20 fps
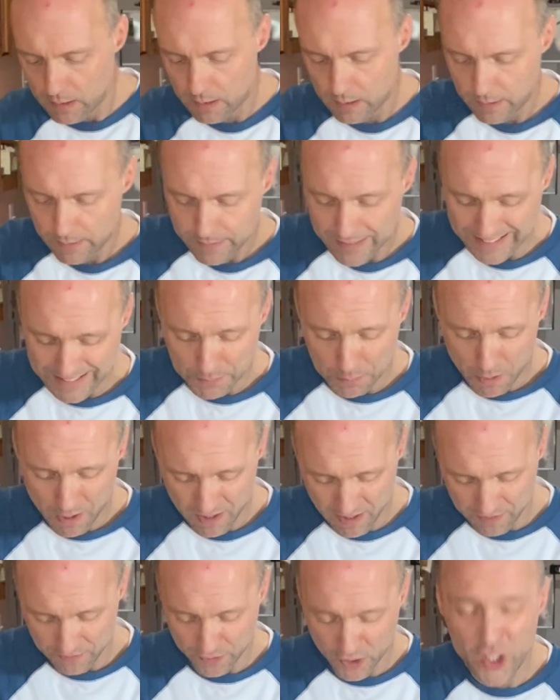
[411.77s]
That's part
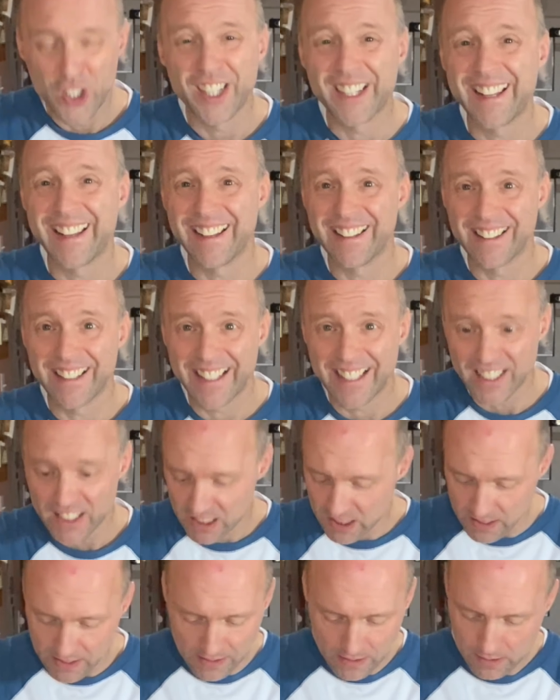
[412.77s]
of cooking in the
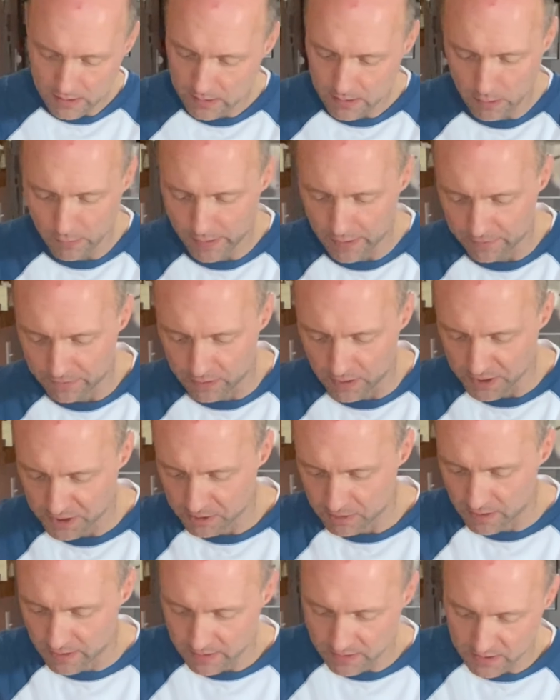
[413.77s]
kitchen. Don't get
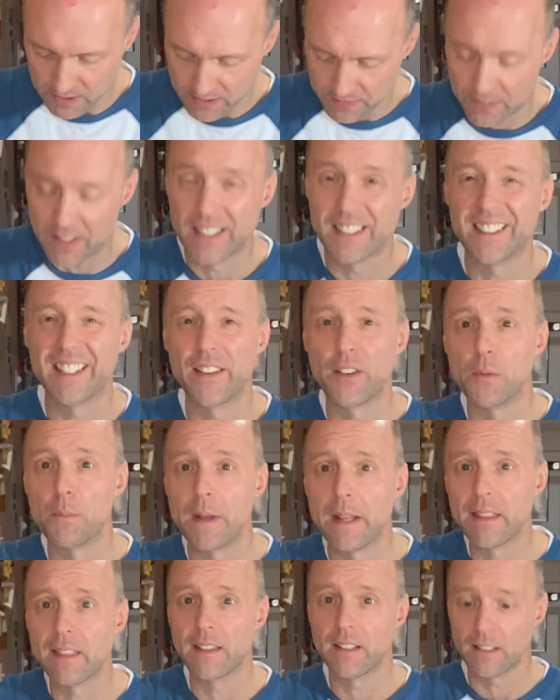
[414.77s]
frustrated, just find another
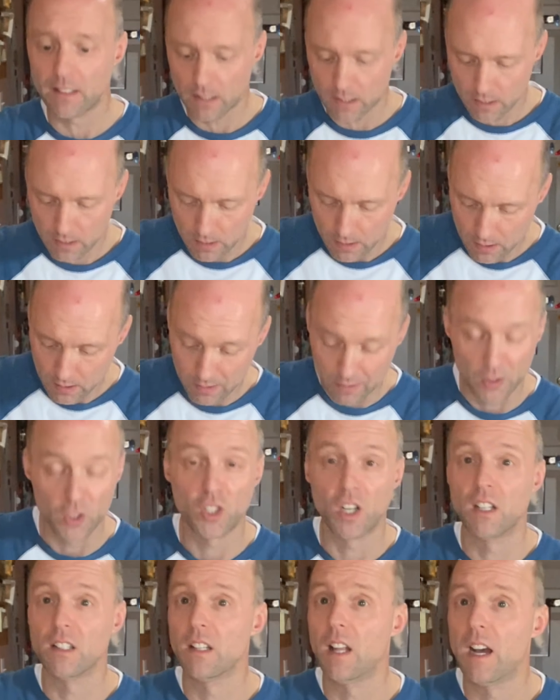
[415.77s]
method. Look
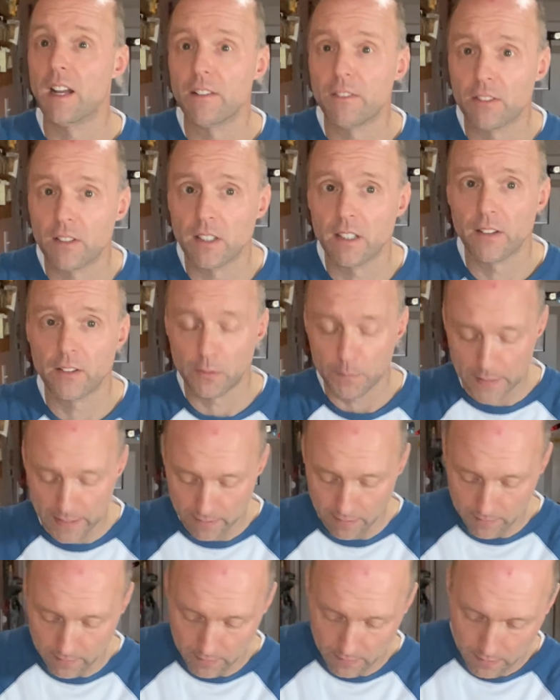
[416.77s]
online for another
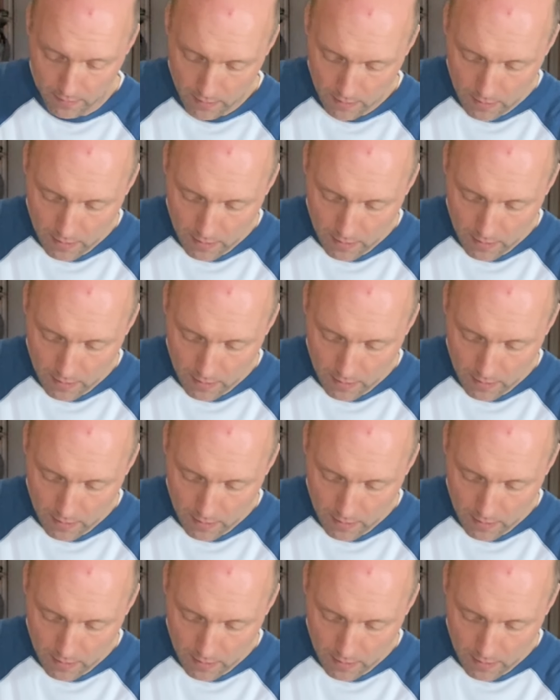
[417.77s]
method.